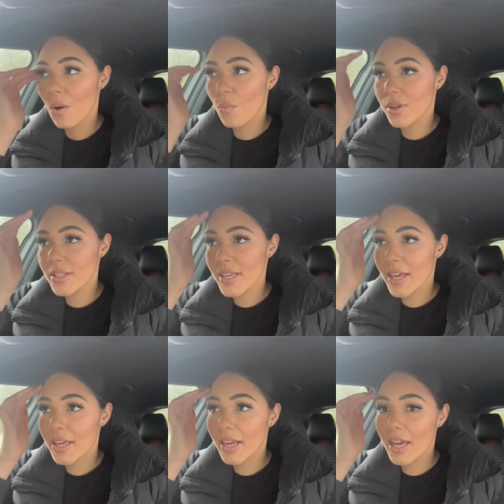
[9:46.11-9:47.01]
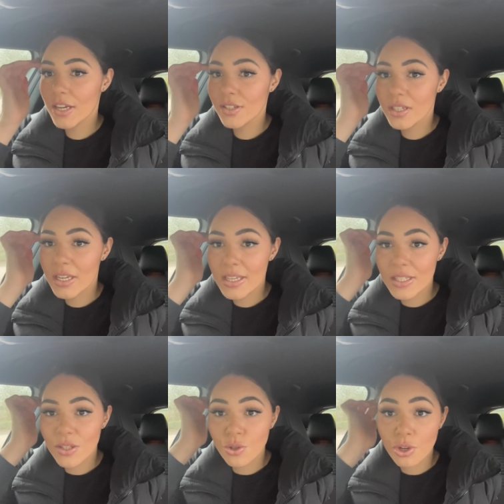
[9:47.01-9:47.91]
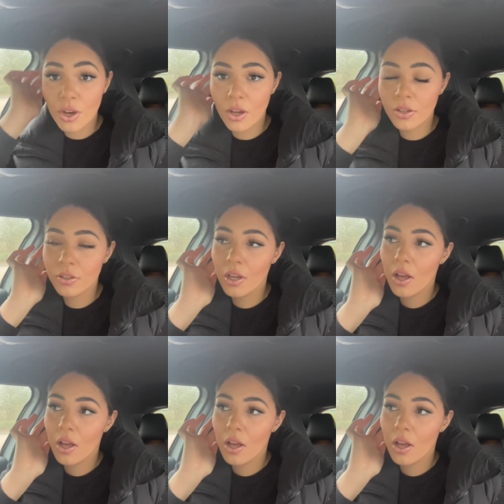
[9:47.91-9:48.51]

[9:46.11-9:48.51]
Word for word: Once egg collection is done,